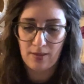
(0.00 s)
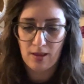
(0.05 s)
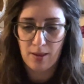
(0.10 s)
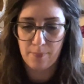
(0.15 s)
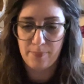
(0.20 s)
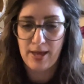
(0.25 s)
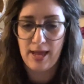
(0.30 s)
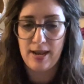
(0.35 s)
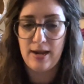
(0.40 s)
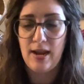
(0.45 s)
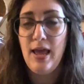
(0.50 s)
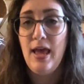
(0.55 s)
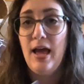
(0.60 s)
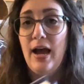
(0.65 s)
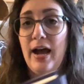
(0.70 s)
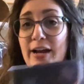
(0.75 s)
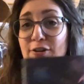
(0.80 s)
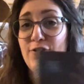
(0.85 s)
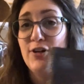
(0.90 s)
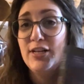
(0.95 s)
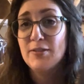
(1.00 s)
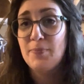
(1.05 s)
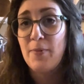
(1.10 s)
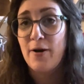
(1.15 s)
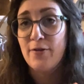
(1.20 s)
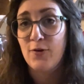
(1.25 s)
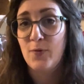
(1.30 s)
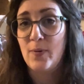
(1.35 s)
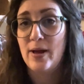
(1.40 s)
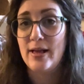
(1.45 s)
But I trust
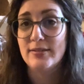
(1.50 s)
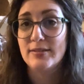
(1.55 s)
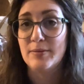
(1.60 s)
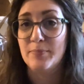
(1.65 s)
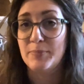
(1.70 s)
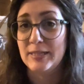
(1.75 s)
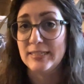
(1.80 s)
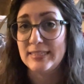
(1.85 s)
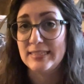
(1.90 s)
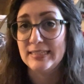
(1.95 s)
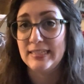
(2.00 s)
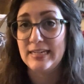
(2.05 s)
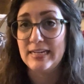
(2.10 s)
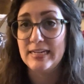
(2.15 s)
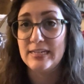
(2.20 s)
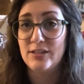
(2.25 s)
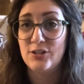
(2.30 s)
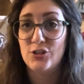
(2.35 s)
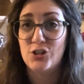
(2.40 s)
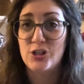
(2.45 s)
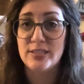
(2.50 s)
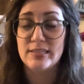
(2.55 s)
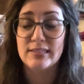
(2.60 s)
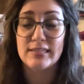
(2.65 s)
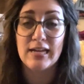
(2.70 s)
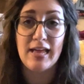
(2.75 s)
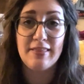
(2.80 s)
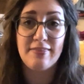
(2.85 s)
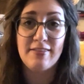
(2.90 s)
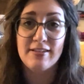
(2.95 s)
Martha Wells implicitly. She's
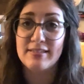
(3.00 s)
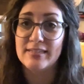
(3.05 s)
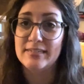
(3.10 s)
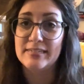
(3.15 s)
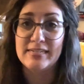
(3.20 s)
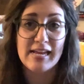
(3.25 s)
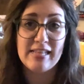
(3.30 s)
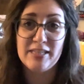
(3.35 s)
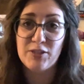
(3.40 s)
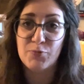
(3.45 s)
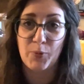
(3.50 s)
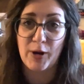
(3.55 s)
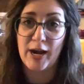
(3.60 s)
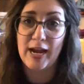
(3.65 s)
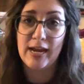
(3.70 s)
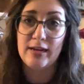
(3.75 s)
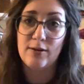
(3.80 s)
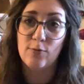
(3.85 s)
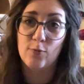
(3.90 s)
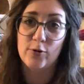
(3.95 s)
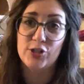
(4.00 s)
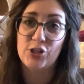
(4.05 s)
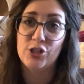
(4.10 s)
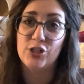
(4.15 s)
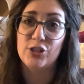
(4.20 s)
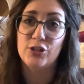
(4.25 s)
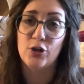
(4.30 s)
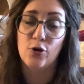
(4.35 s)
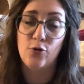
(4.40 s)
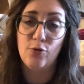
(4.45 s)
got this intense brain where she's
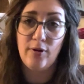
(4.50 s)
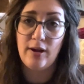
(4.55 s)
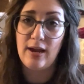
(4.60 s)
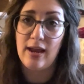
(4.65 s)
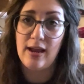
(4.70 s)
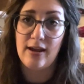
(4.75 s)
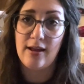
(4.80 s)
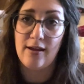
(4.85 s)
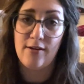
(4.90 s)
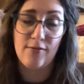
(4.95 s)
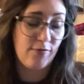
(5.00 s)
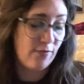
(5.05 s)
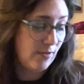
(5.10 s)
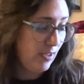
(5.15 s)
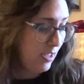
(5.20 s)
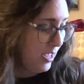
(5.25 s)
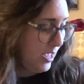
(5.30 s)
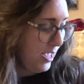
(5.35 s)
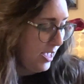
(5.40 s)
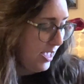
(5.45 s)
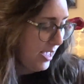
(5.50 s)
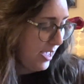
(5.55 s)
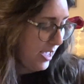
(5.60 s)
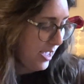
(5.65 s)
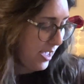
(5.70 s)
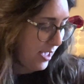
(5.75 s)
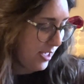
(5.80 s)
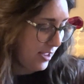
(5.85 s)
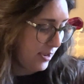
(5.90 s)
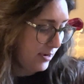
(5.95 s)
so creative
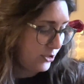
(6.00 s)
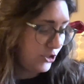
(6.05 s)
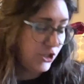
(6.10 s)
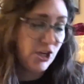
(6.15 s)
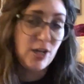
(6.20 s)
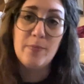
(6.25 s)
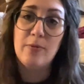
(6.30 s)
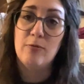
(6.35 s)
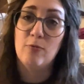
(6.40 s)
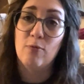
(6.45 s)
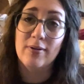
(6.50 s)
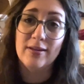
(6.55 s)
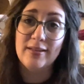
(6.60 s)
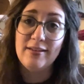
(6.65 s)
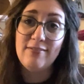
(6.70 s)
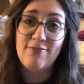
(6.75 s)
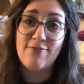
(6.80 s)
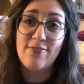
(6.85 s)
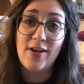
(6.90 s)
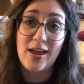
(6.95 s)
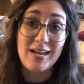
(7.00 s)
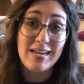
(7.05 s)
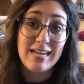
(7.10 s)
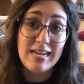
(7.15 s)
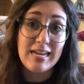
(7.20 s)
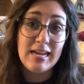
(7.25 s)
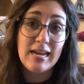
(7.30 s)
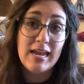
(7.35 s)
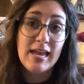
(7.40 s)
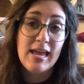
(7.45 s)
and she can be really
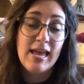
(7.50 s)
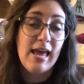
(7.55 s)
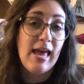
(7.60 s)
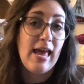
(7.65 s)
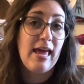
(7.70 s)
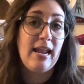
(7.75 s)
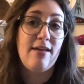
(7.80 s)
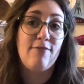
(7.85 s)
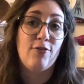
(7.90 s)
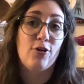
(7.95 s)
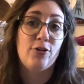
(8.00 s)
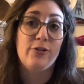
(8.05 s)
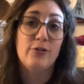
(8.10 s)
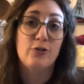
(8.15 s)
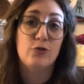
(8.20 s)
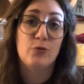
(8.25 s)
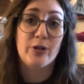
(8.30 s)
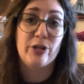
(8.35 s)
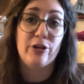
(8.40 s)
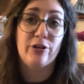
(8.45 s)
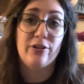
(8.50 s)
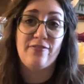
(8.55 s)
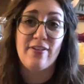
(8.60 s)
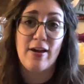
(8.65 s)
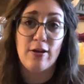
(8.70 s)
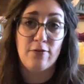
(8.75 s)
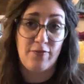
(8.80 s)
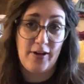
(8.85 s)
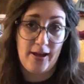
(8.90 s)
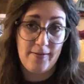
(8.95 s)
funny. And I've heard there's really good
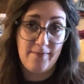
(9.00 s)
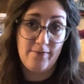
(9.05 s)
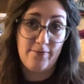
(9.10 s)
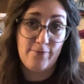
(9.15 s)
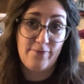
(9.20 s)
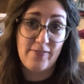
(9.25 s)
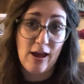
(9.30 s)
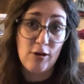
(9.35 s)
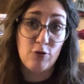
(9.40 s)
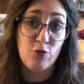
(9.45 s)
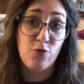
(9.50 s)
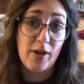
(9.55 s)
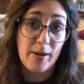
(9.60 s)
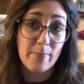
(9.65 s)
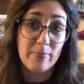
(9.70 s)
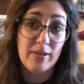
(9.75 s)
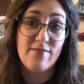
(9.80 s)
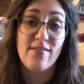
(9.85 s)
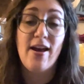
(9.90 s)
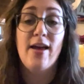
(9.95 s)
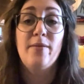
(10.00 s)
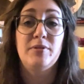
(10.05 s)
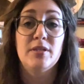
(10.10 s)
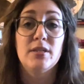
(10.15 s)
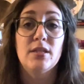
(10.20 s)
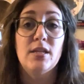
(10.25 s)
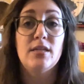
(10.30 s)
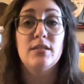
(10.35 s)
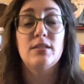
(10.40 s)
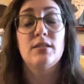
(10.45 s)
found found family vibes in
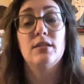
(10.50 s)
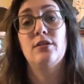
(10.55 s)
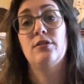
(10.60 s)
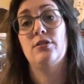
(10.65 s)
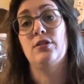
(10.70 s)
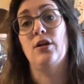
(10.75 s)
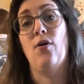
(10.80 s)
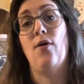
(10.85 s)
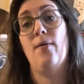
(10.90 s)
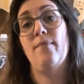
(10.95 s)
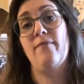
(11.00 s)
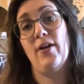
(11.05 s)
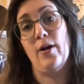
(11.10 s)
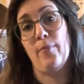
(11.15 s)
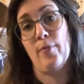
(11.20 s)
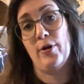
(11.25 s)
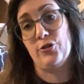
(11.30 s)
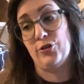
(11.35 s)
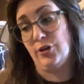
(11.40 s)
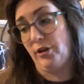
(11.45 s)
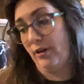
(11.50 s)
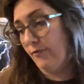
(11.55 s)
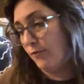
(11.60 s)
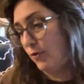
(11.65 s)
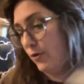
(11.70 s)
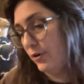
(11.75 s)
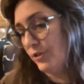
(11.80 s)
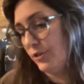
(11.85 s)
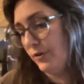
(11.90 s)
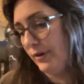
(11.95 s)
this. So I'm very much looking
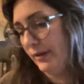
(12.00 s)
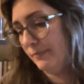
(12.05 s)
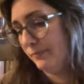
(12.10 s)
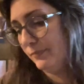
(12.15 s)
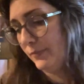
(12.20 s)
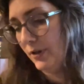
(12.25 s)
forward to it.